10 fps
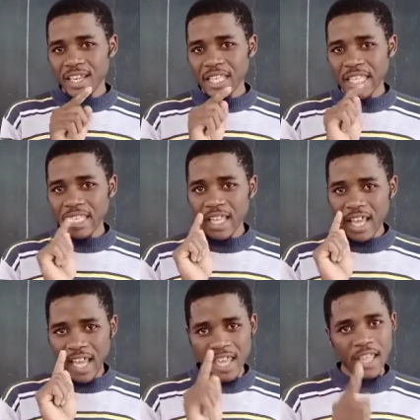it is
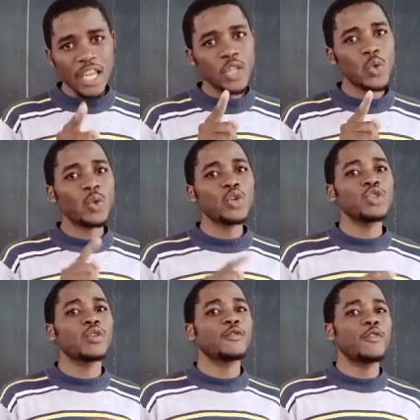either in
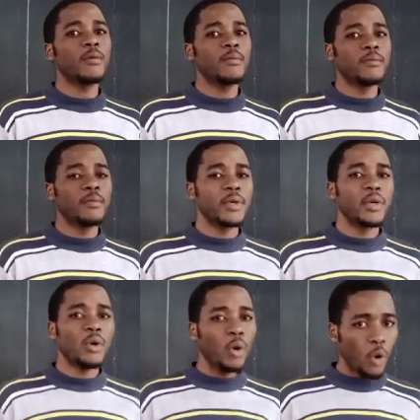solution form
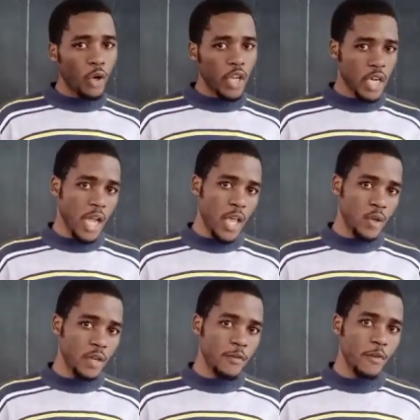or in
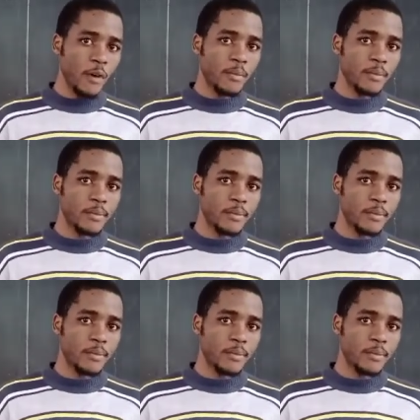ionic form.